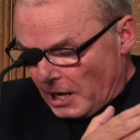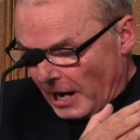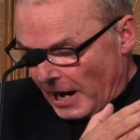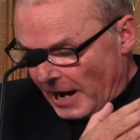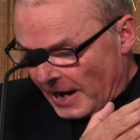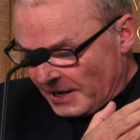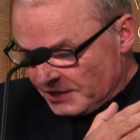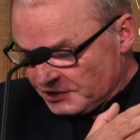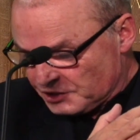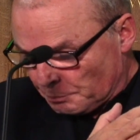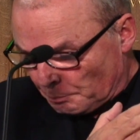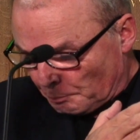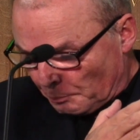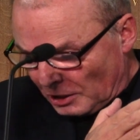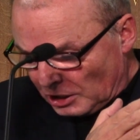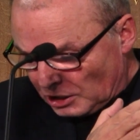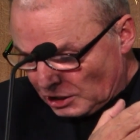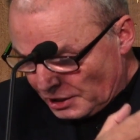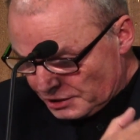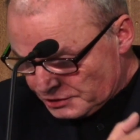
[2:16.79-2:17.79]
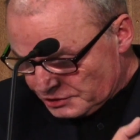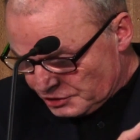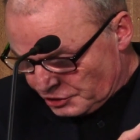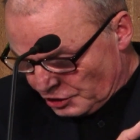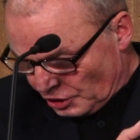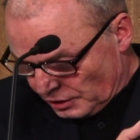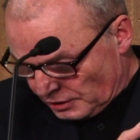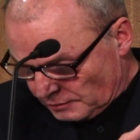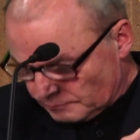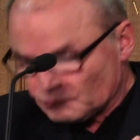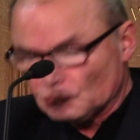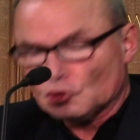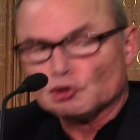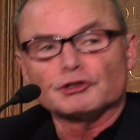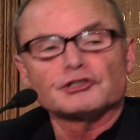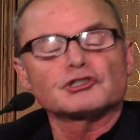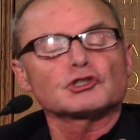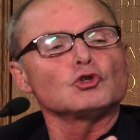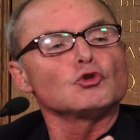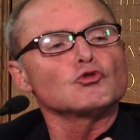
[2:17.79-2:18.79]
and plunder.
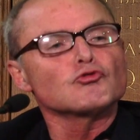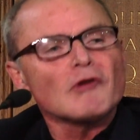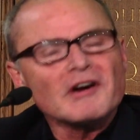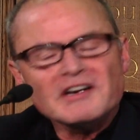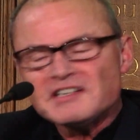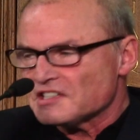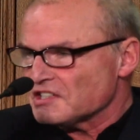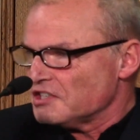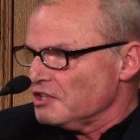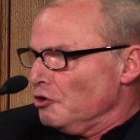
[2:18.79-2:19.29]
Critical race